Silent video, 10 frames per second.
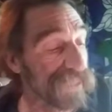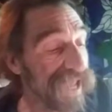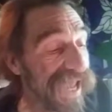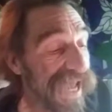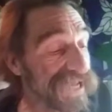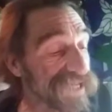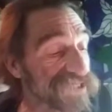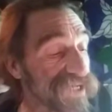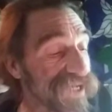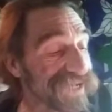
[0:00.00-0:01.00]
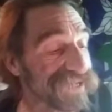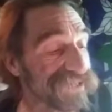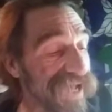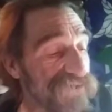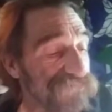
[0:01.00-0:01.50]
and as
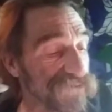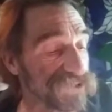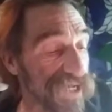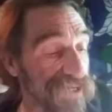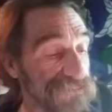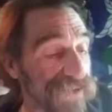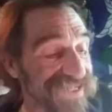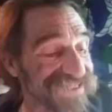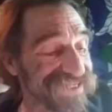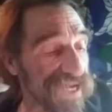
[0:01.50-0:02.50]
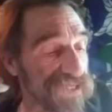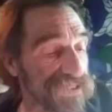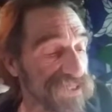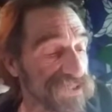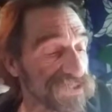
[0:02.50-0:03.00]
Glyphosate by
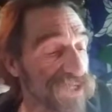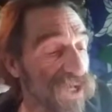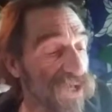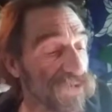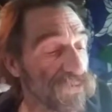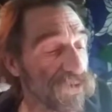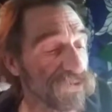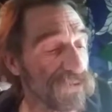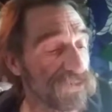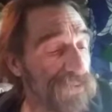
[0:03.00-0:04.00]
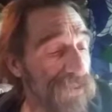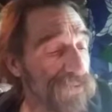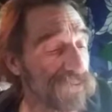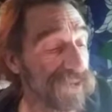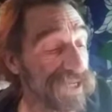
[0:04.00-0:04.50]
scientists, the world's most
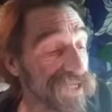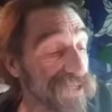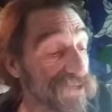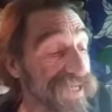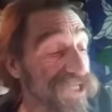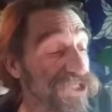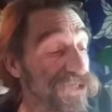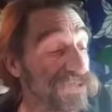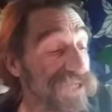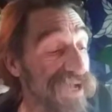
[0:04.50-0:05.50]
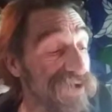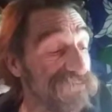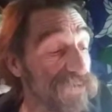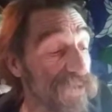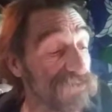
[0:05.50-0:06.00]
popular weed killer is used
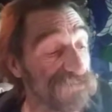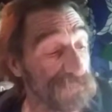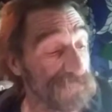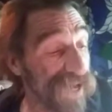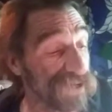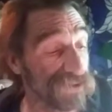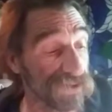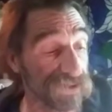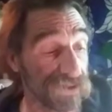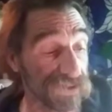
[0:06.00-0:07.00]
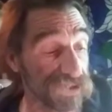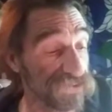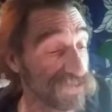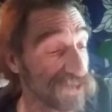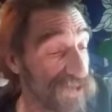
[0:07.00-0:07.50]
everywhere from backyard gardens
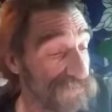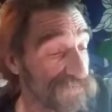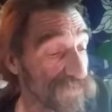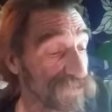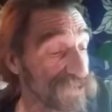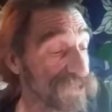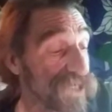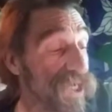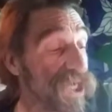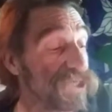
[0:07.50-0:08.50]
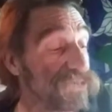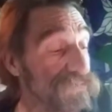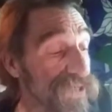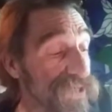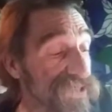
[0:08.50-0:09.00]
to golf courses to
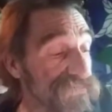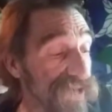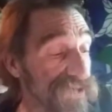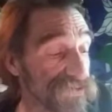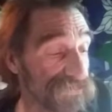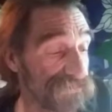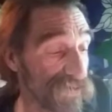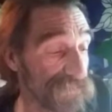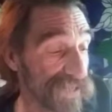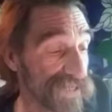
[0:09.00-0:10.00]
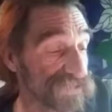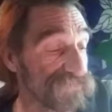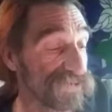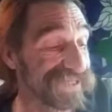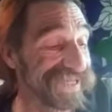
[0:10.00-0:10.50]
millions of acres of farmlands.
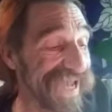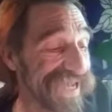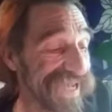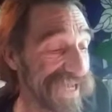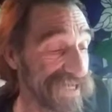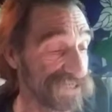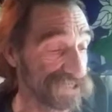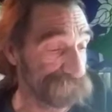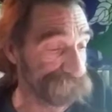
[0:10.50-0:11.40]
For decades,